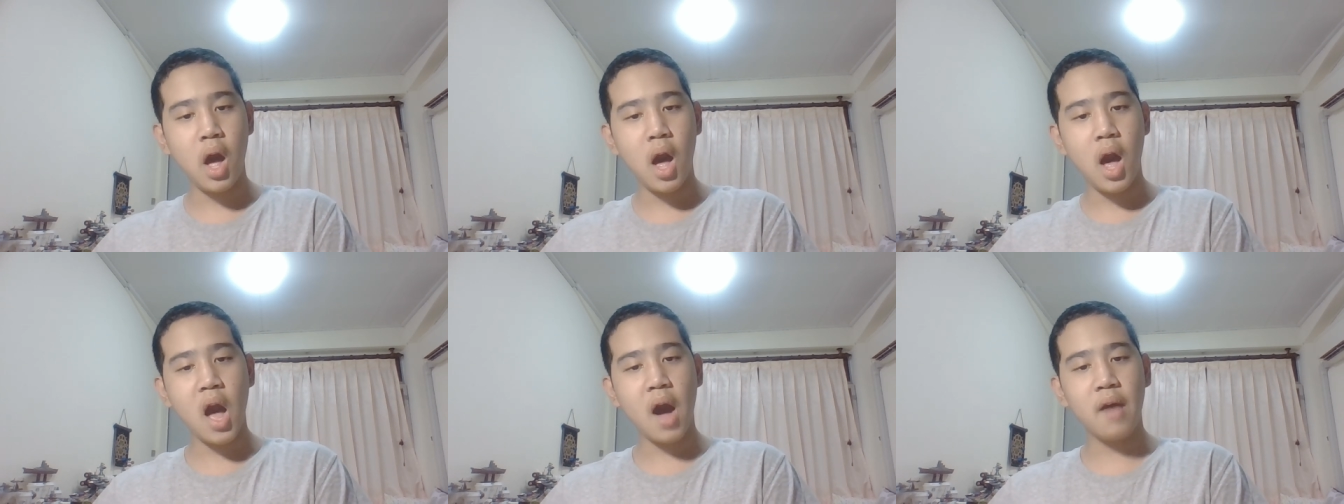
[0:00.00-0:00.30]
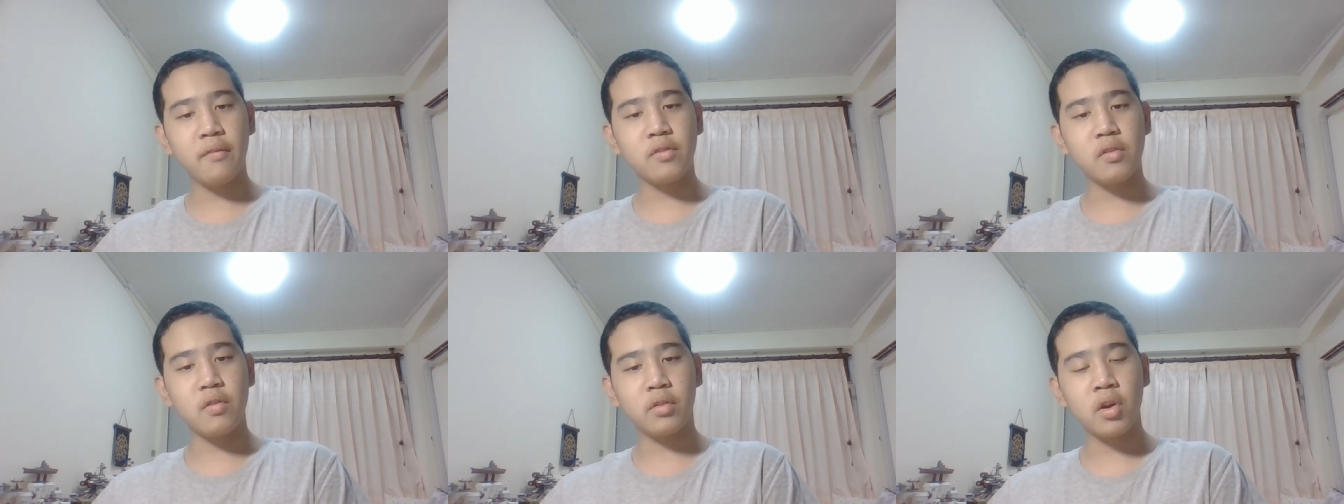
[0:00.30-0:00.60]

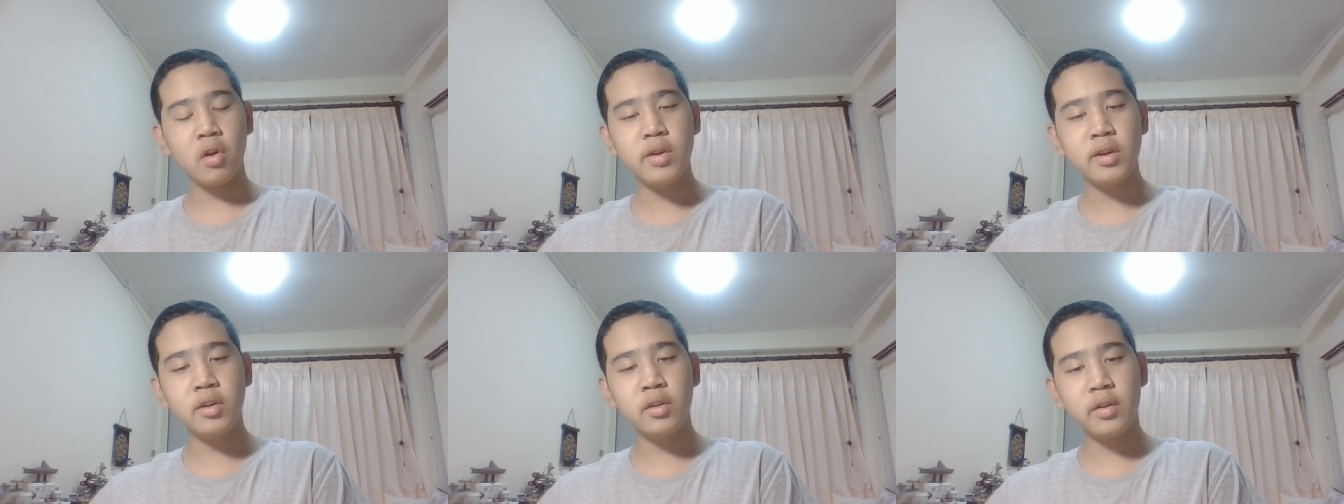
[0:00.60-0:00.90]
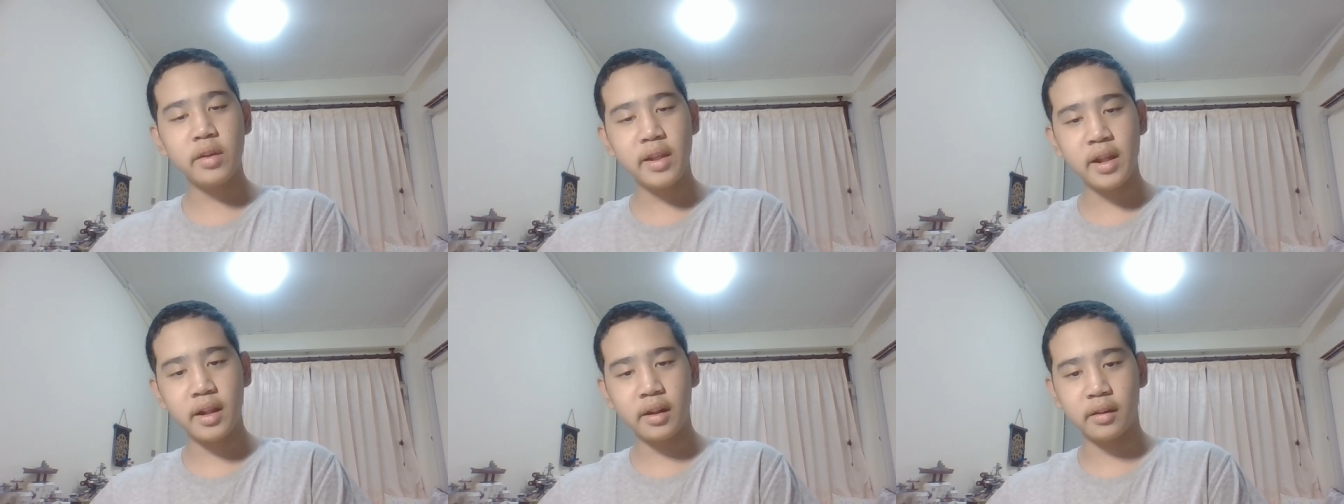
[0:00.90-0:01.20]
After returning
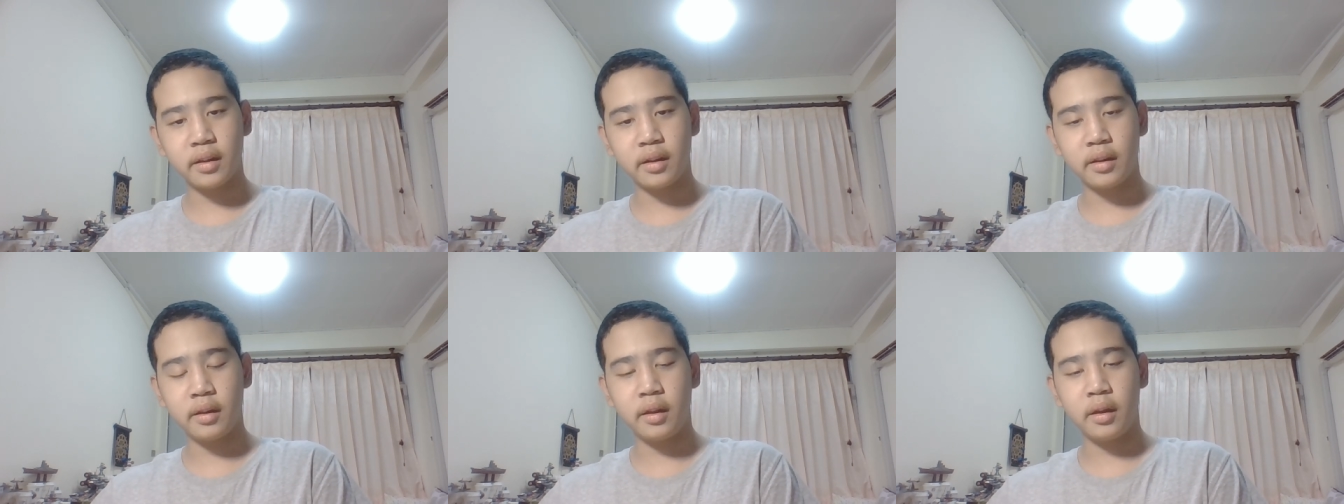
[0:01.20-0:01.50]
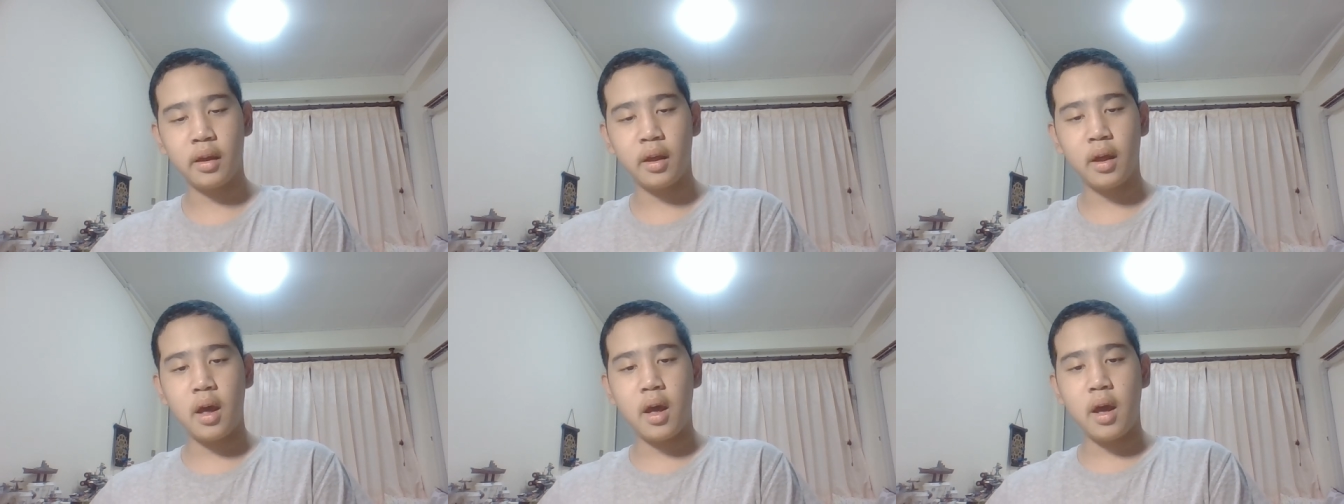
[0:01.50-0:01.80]
to
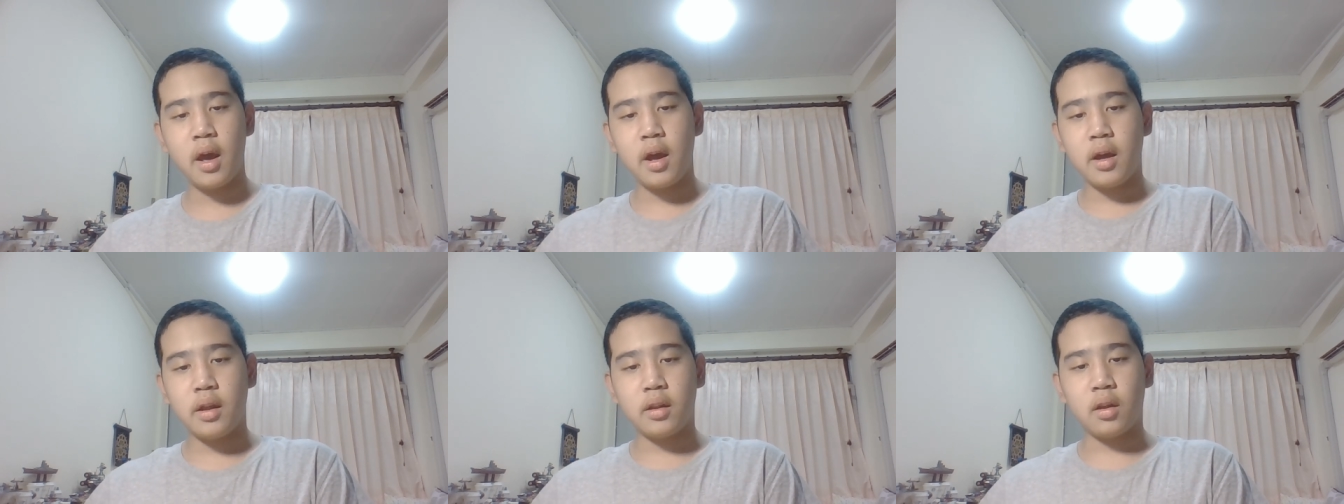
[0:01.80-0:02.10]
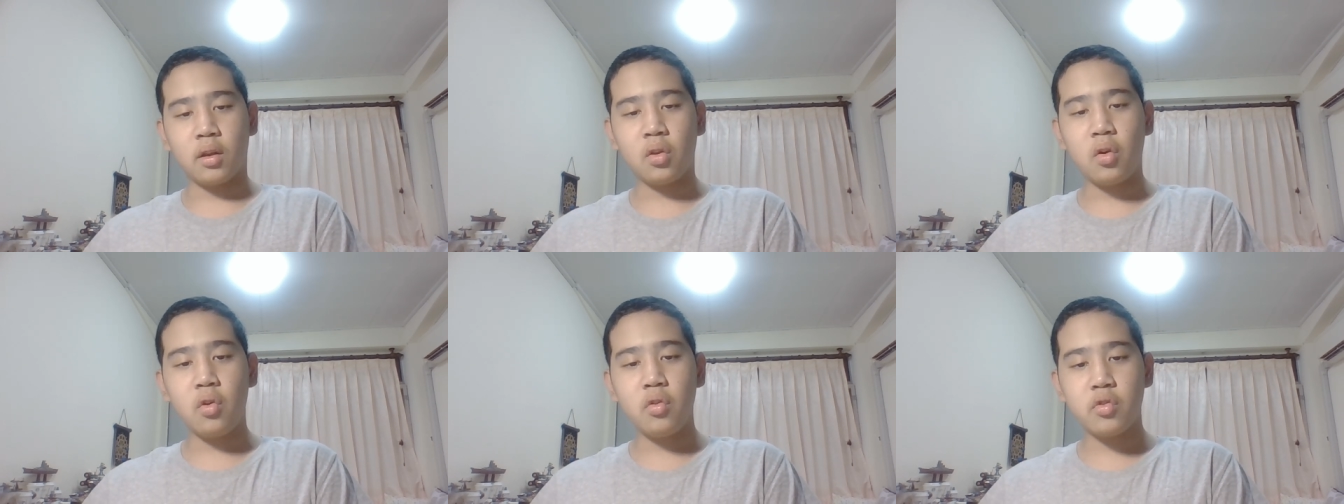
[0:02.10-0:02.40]
England,
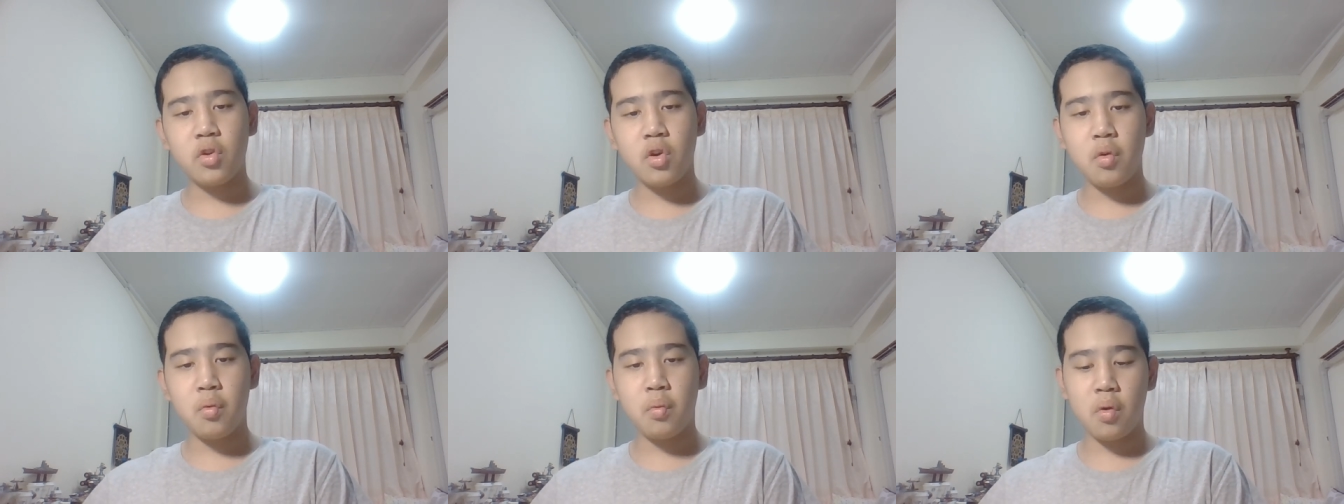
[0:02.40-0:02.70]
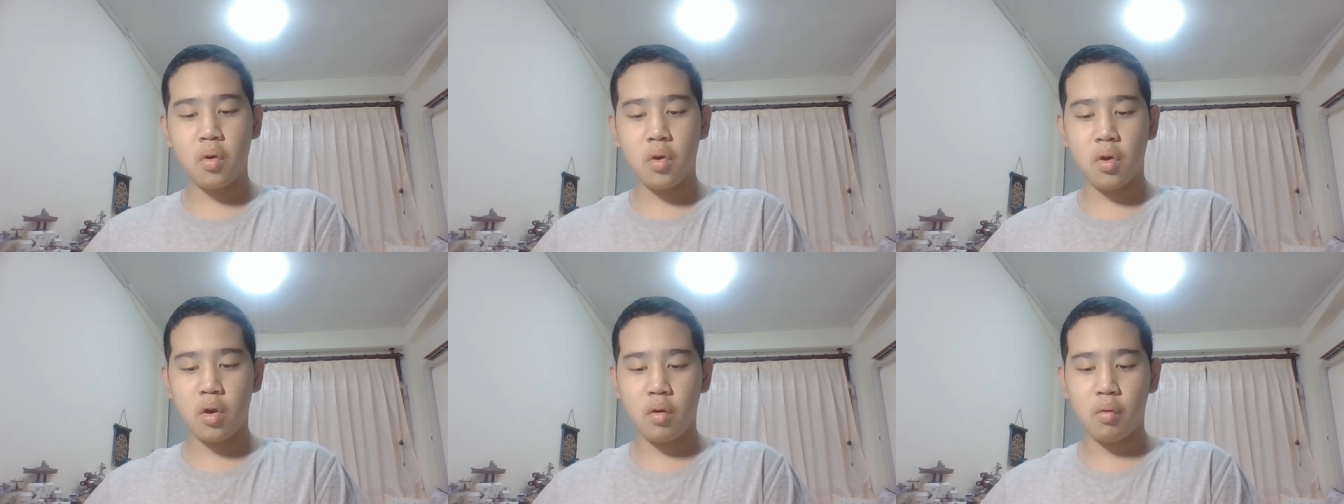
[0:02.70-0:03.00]
the soldiers
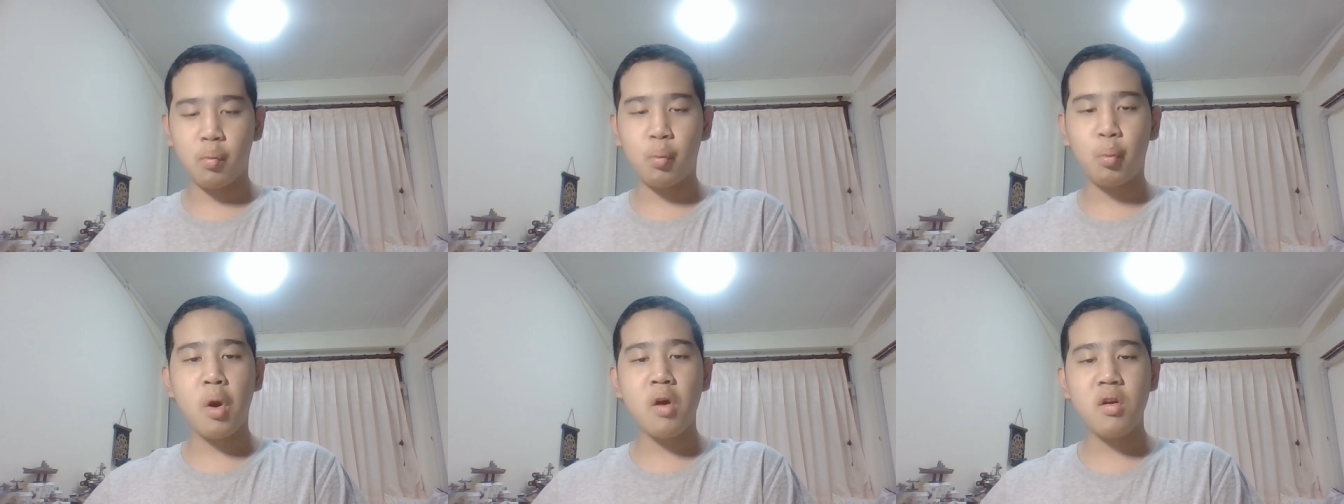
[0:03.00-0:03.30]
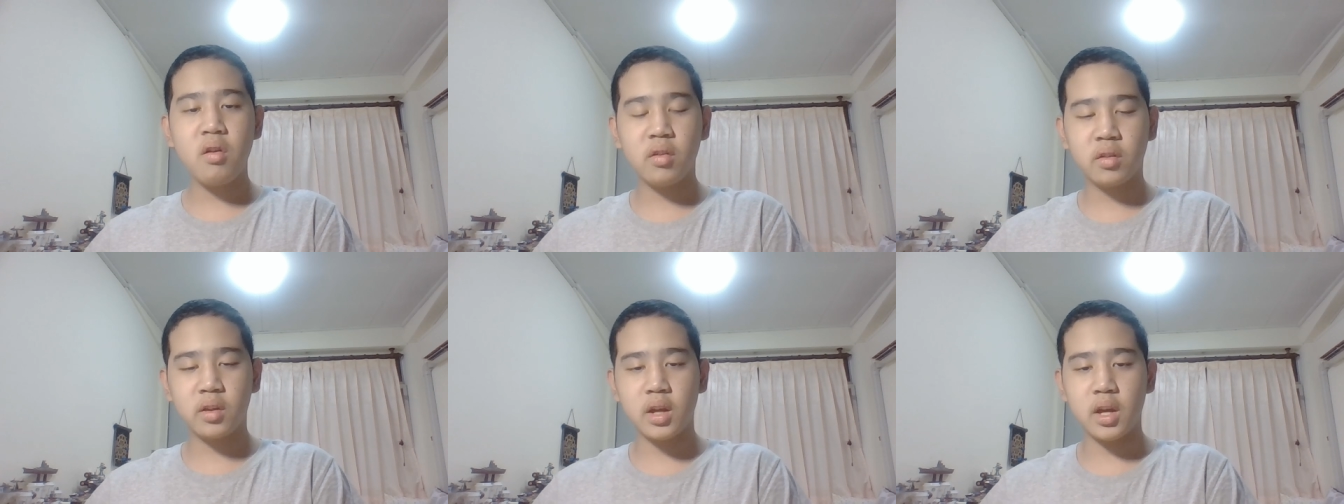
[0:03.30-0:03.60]
were
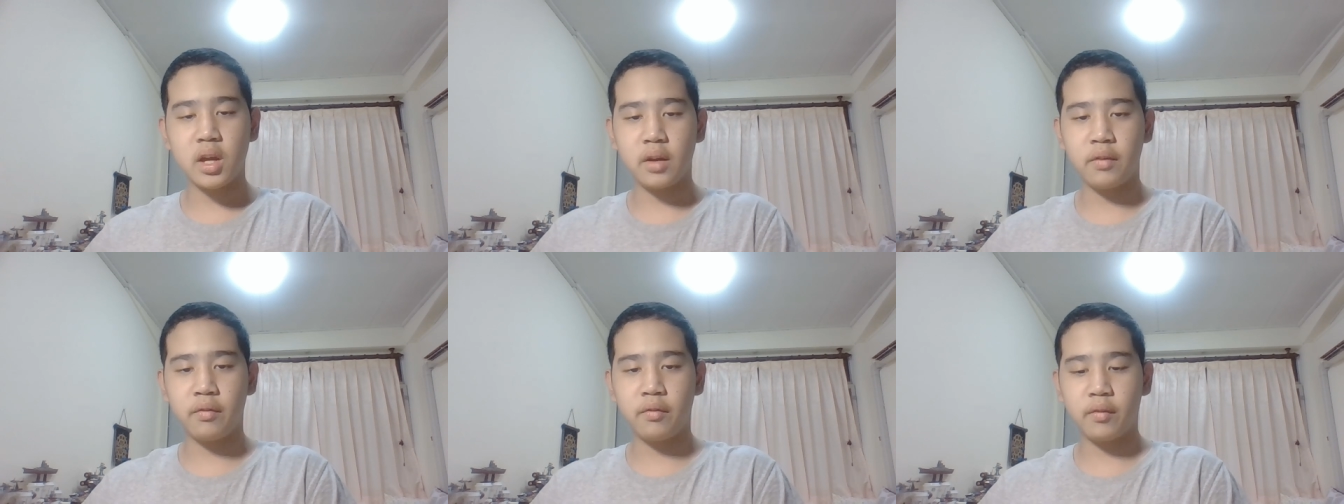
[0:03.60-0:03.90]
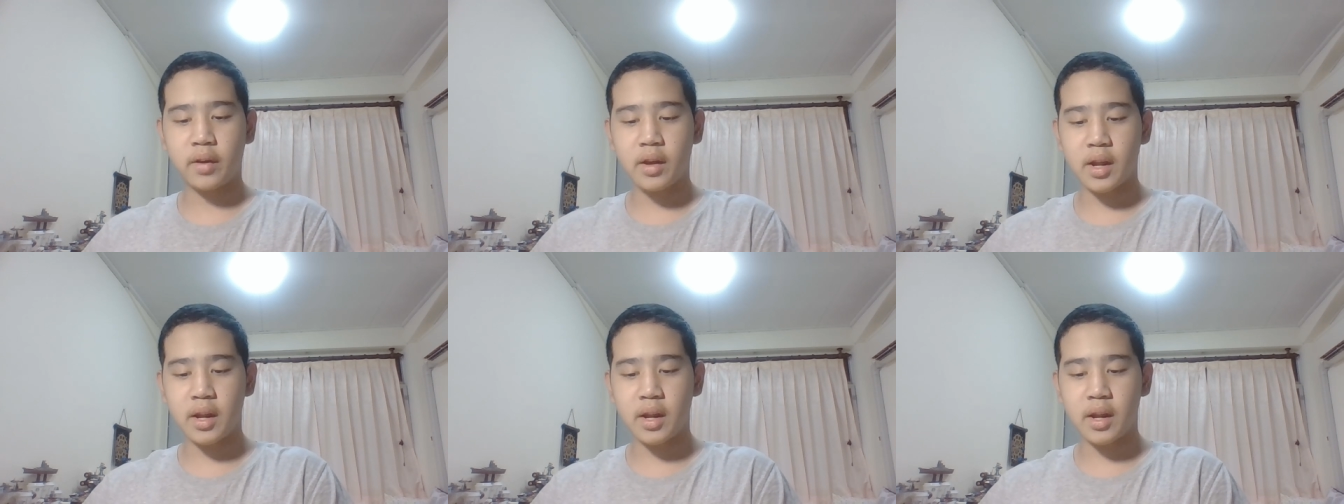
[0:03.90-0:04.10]
well received,